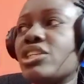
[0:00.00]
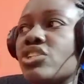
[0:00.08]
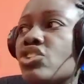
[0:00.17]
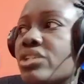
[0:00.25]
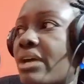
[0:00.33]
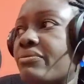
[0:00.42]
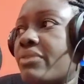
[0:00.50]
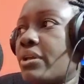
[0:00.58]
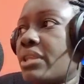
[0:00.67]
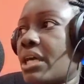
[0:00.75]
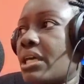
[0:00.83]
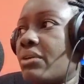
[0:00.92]
ditch every
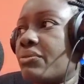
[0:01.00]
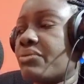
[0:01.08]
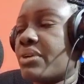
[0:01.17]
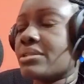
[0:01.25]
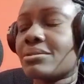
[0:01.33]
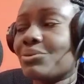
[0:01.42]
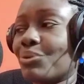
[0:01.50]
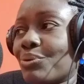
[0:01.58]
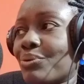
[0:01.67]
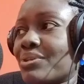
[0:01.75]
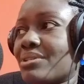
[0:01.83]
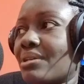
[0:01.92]
other girlfriend.
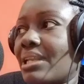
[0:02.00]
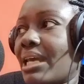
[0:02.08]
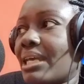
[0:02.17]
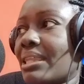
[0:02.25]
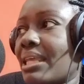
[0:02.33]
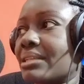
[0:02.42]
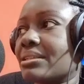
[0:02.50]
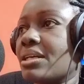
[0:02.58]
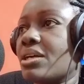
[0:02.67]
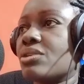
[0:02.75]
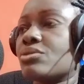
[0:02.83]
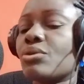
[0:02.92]
No, it's not like that.
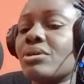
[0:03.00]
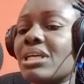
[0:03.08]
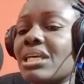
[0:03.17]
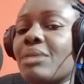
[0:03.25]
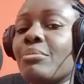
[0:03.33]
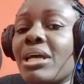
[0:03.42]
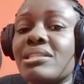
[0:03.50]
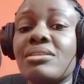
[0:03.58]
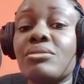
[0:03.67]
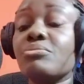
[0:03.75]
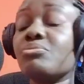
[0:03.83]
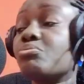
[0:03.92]
So he might
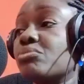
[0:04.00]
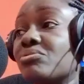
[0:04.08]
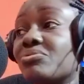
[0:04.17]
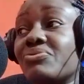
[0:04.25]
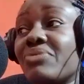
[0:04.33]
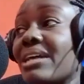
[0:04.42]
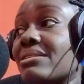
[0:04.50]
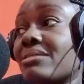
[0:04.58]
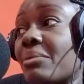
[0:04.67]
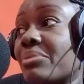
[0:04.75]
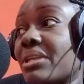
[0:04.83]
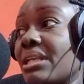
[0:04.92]
still find
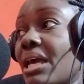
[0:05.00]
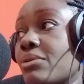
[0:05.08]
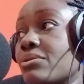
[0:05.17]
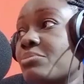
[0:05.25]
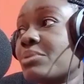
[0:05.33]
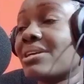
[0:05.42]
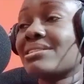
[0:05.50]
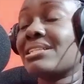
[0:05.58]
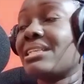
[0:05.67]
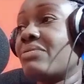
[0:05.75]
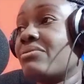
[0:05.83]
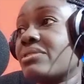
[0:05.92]
something else, because
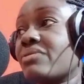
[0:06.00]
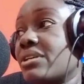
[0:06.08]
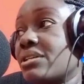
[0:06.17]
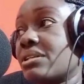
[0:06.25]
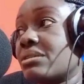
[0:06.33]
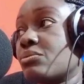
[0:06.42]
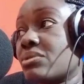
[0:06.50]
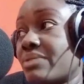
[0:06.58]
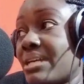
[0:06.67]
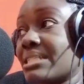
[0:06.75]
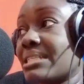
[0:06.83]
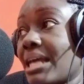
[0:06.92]
the devil is very
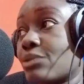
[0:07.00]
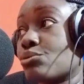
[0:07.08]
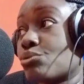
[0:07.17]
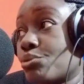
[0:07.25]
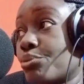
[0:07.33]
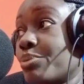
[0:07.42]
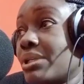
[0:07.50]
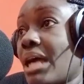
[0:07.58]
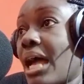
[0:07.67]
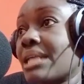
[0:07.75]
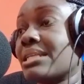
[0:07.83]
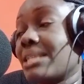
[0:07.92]
crazy and
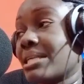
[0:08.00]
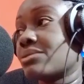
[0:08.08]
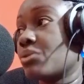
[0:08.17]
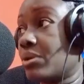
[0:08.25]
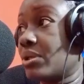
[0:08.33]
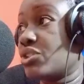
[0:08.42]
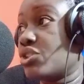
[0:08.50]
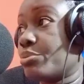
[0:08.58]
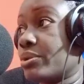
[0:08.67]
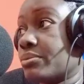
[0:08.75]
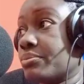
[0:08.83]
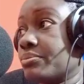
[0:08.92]
stupid and yes,
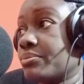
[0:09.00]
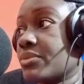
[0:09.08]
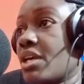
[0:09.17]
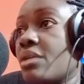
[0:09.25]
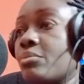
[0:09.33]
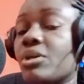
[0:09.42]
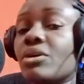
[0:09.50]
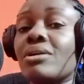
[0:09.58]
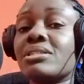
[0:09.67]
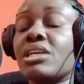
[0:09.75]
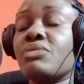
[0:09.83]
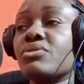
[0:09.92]
knowledgeable.
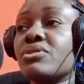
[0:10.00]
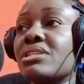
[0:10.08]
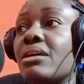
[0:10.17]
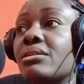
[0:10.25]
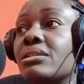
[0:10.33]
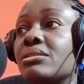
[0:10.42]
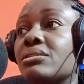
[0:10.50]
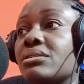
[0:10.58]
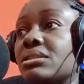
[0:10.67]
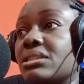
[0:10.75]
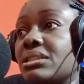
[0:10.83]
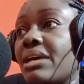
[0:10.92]
Because if you tell
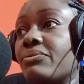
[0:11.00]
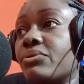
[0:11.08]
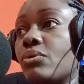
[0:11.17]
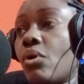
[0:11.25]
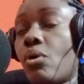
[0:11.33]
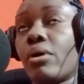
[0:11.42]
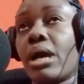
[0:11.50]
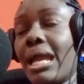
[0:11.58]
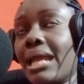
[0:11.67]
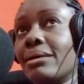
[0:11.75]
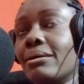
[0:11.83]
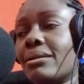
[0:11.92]
the devil or
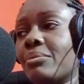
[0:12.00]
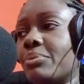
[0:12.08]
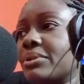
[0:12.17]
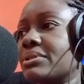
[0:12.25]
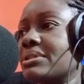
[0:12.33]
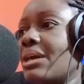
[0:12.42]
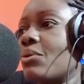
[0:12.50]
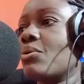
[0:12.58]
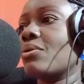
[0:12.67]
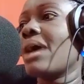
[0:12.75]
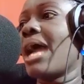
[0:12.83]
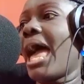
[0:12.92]
any other person that,
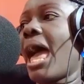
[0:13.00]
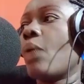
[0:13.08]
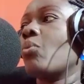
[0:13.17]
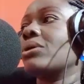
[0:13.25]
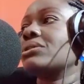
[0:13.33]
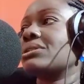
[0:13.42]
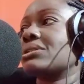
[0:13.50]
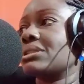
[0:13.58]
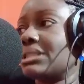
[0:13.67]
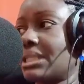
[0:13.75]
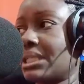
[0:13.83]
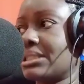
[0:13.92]
oh, I want
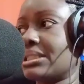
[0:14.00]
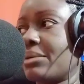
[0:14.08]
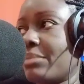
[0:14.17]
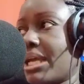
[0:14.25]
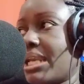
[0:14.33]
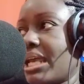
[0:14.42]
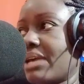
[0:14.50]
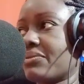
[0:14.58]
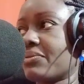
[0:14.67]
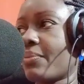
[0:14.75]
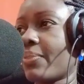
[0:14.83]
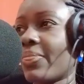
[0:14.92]
this in my life,